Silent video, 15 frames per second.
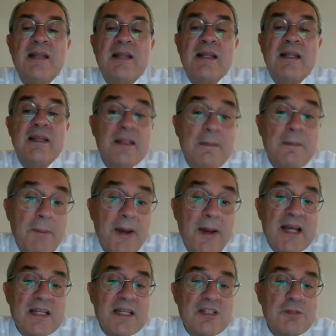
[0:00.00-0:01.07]
that in the
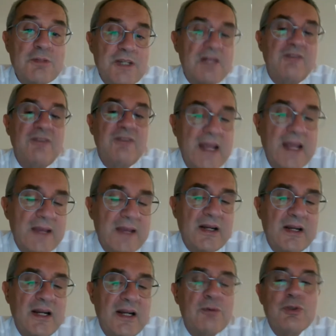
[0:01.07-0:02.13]
past, especially if the
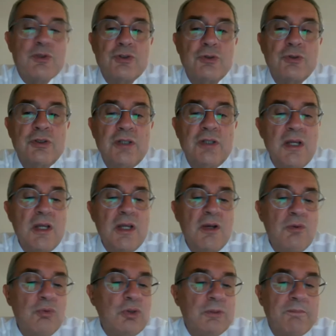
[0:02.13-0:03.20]
other eye was good,
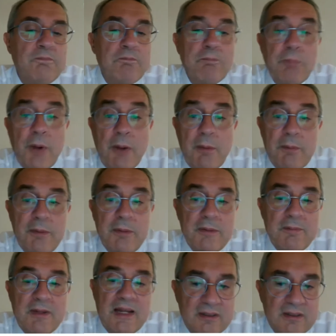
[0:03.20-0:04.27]
would probably
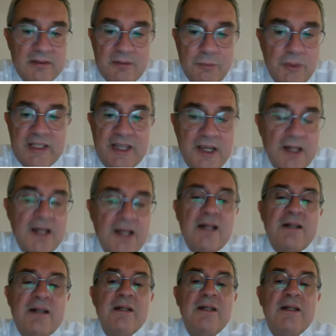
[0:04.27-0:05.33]
be left where
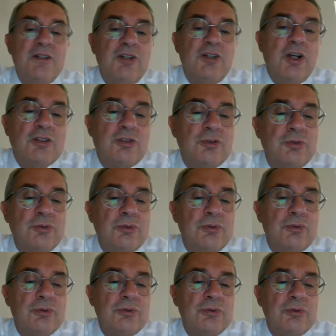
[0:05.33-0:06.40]
they are, not
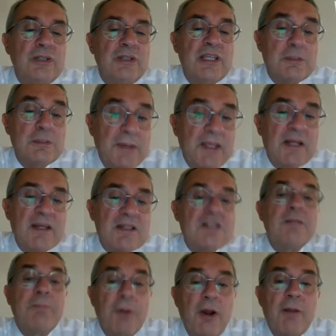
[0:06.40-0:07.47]
to
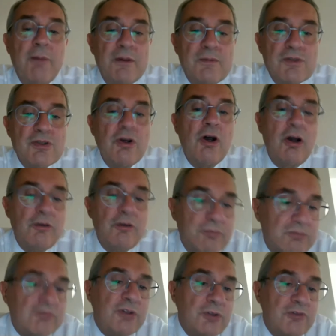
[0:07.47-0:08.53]
experience the problems
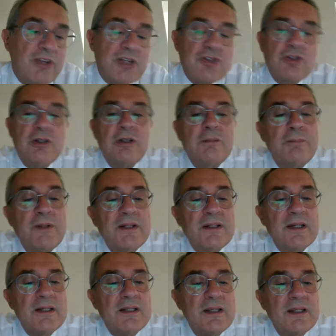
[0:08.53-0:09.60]
of
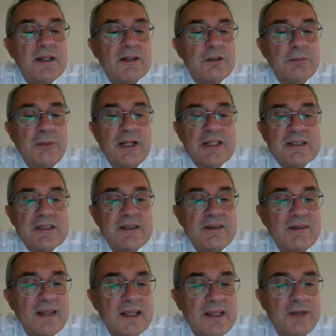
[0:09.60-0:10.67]
conventional penetrating
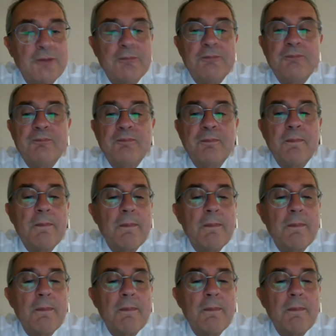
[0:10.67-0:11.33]
keratoplasty. Thank you.